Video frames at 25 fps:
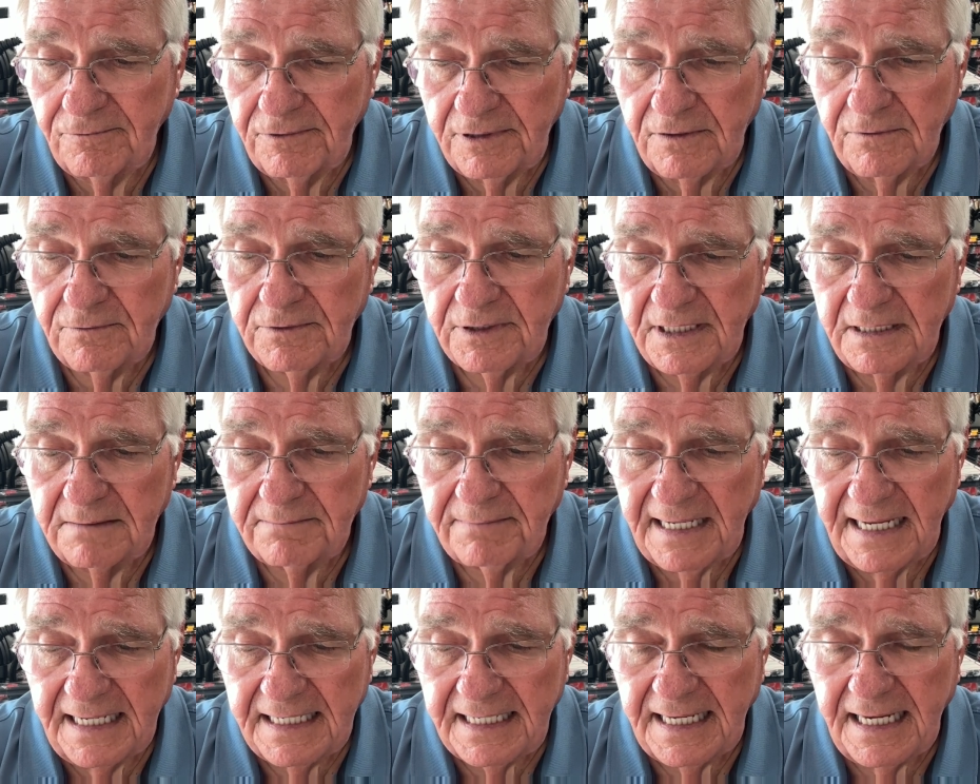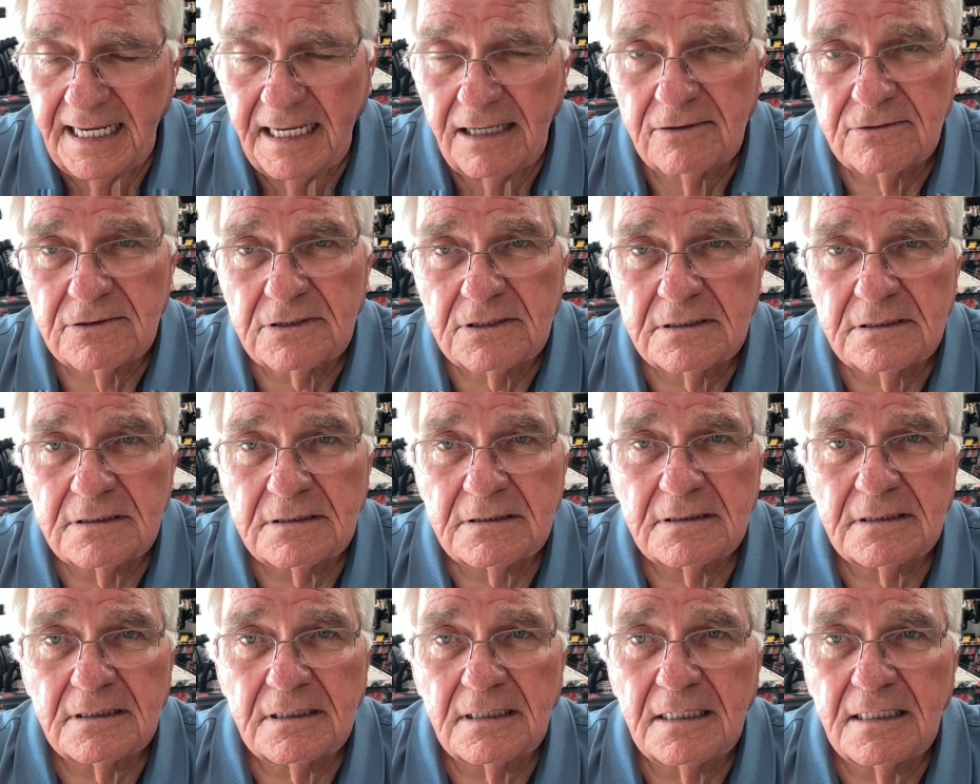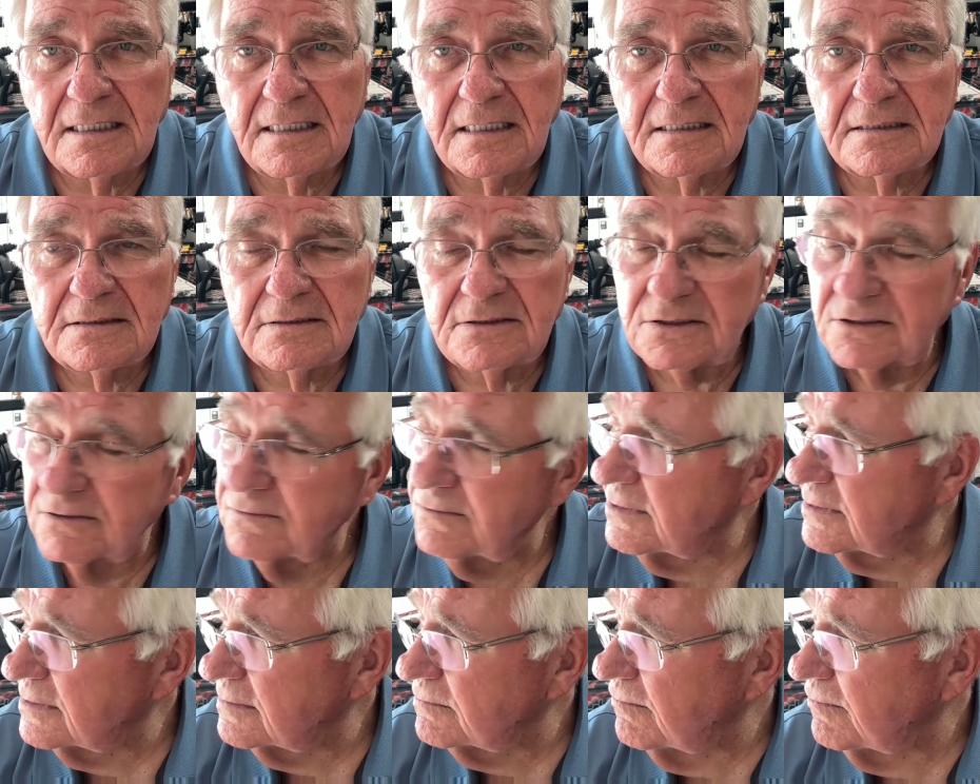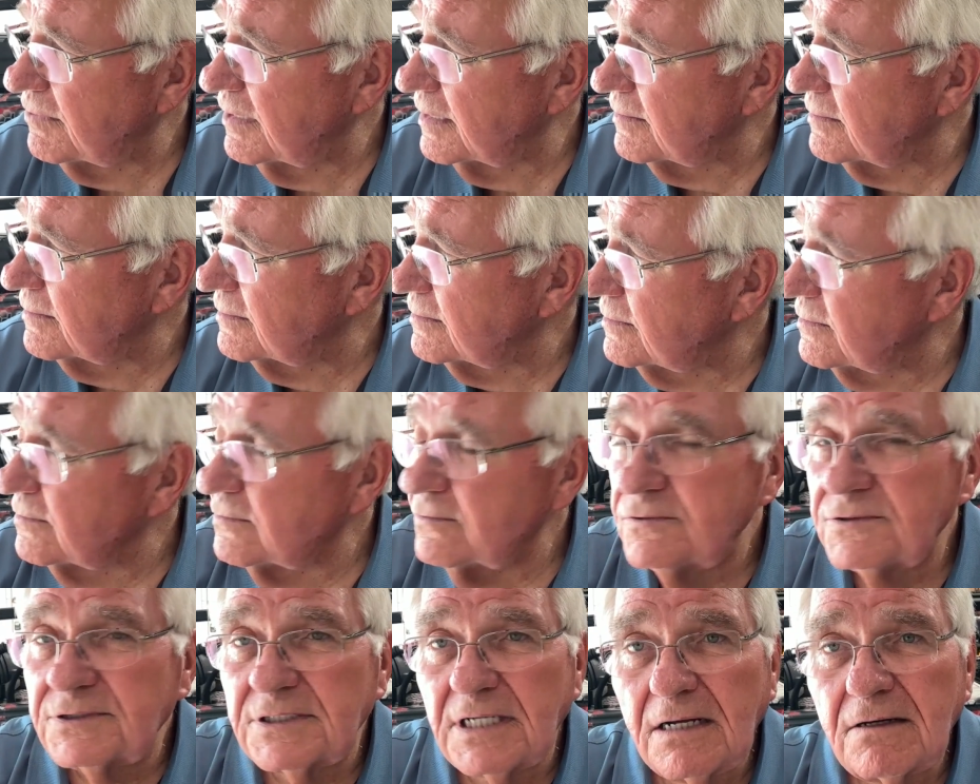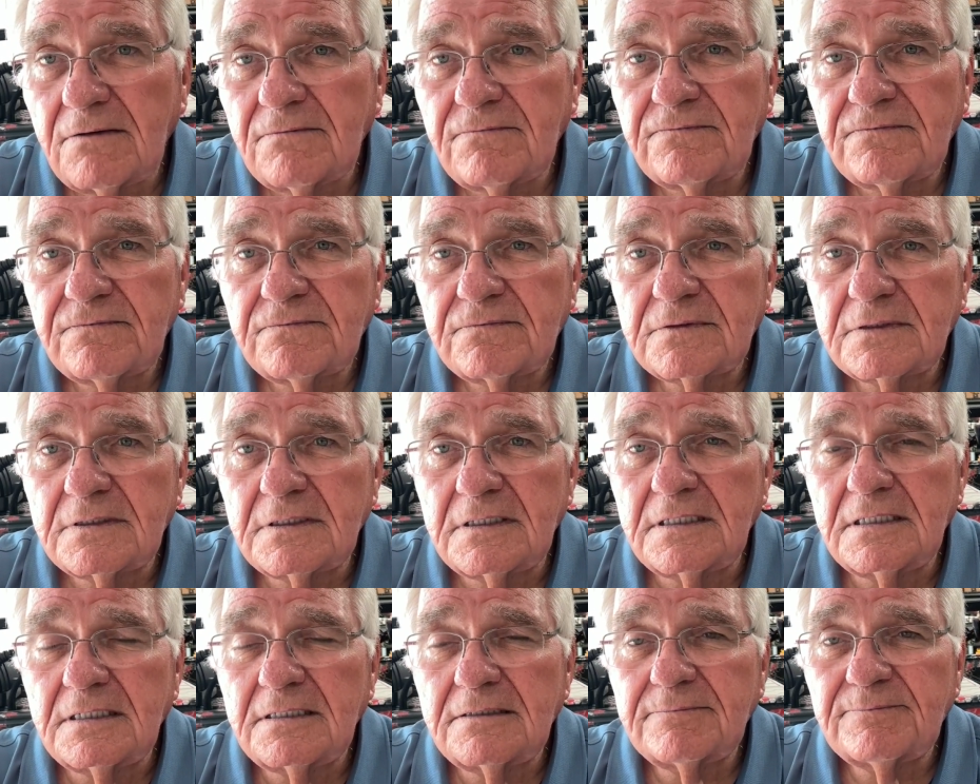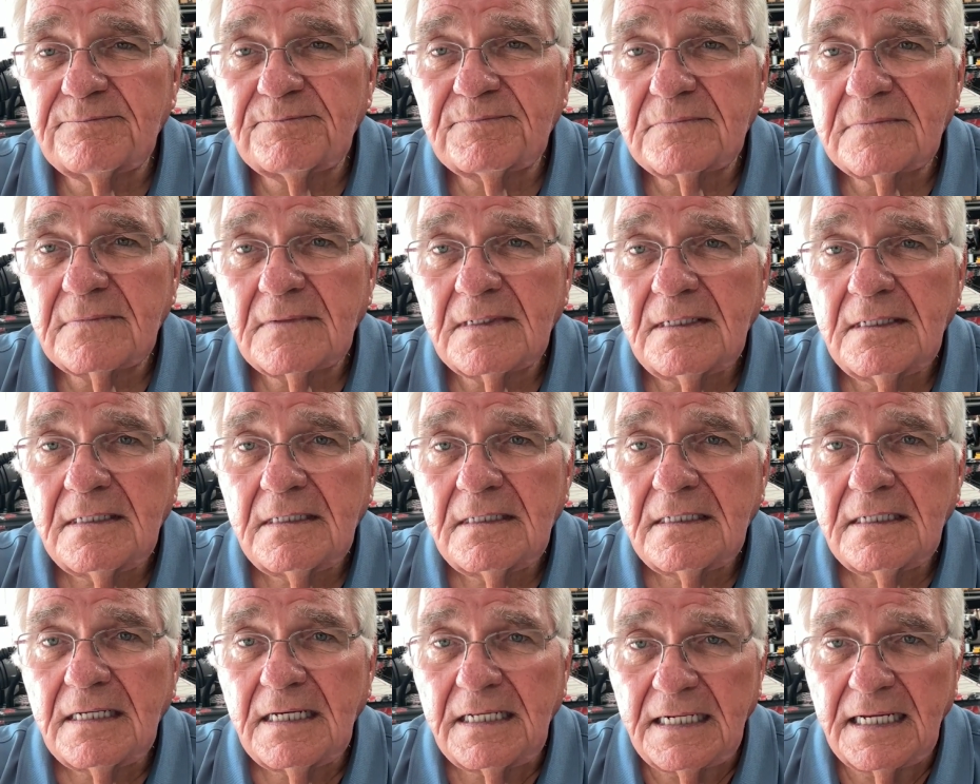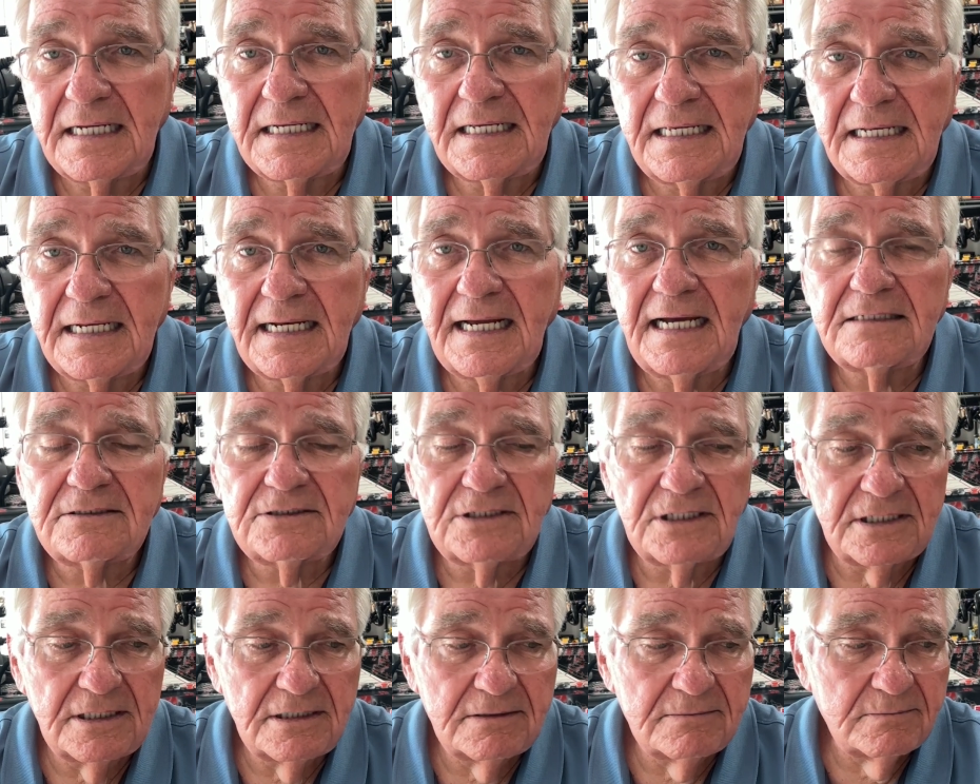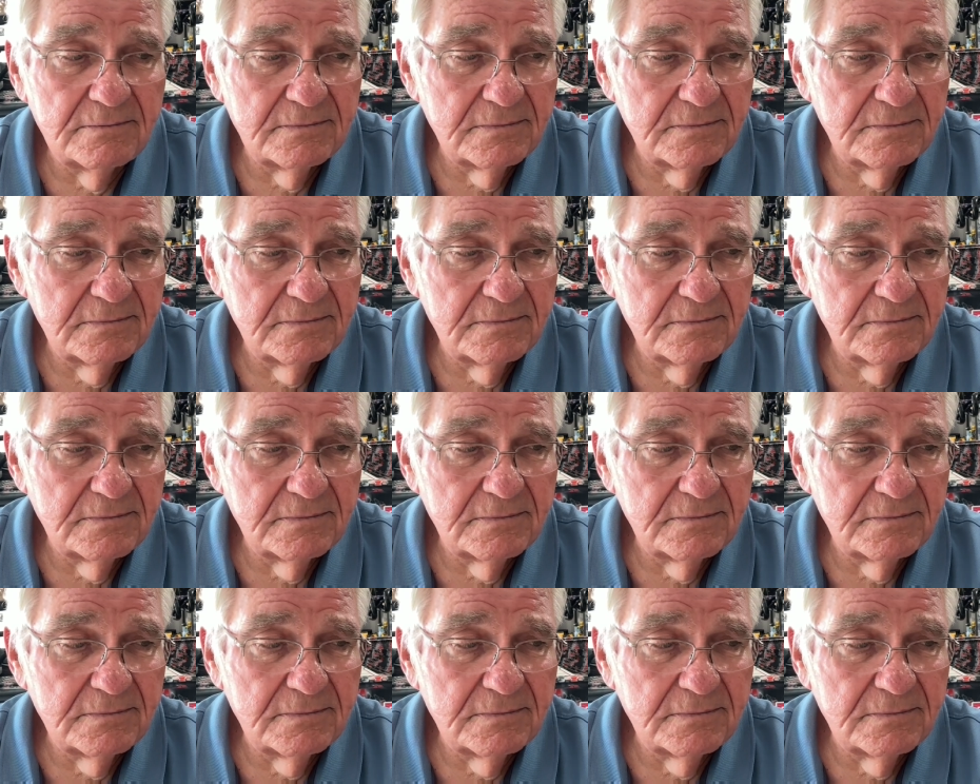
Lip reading: going to get back out as soon as the weather cools off. And I can get out there.